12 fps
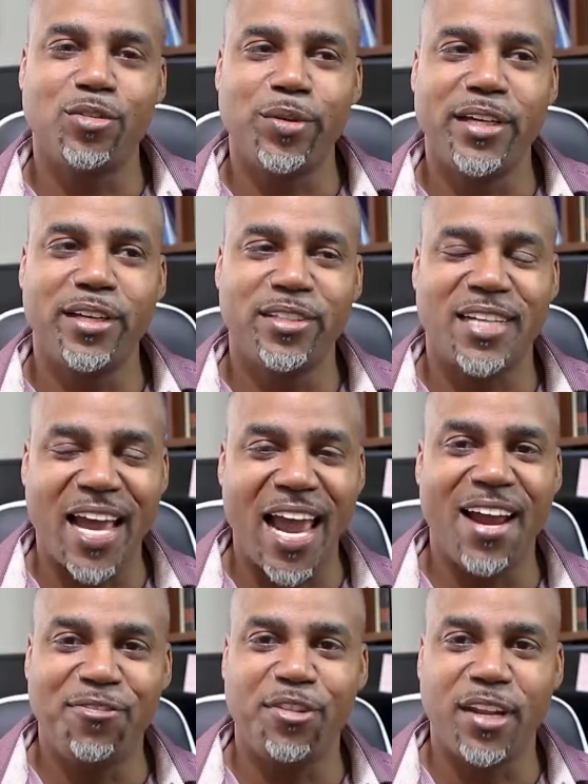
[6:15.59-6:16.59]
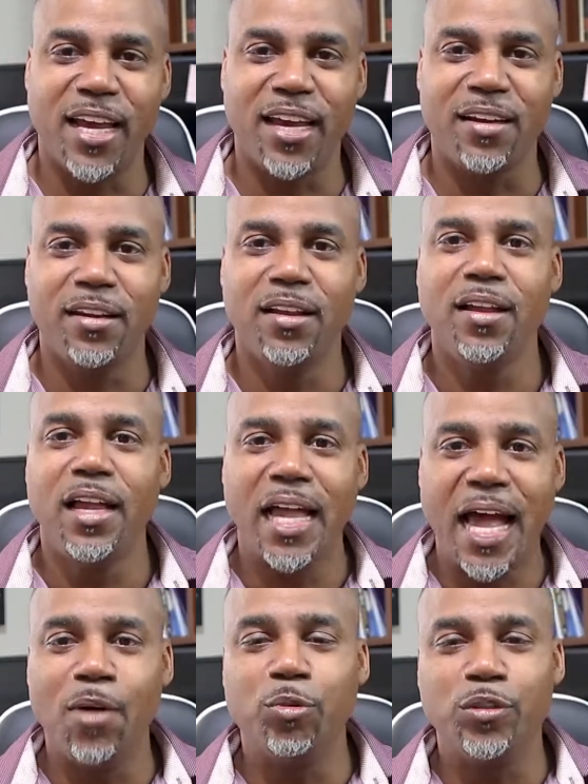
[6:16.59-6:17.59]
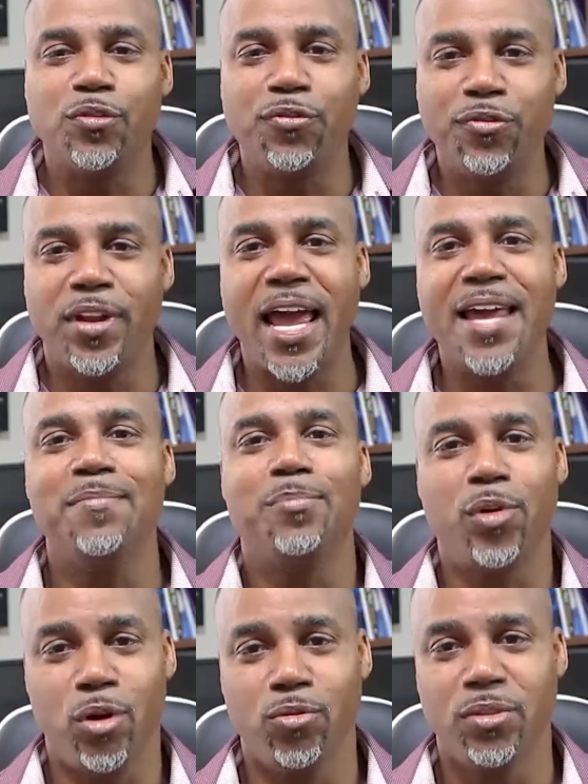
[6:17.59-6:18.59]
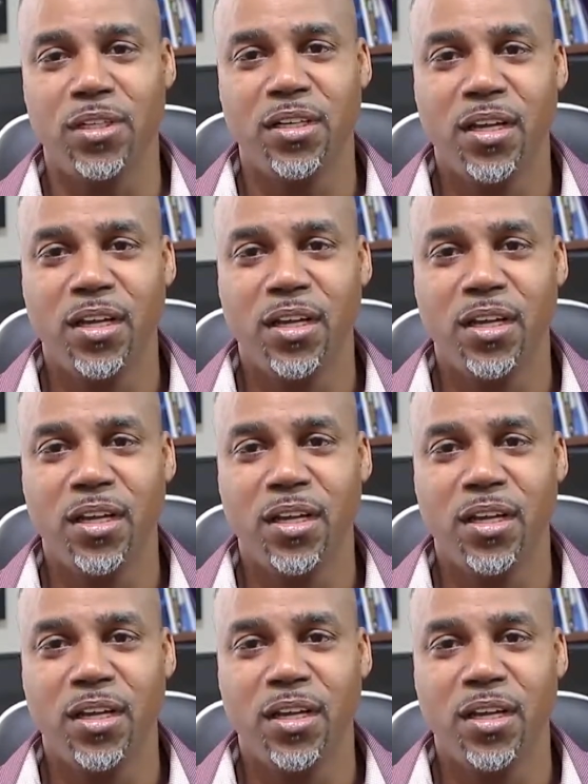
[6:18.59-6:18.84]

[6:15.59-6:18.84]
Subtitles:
3 years after that, I was flat broke.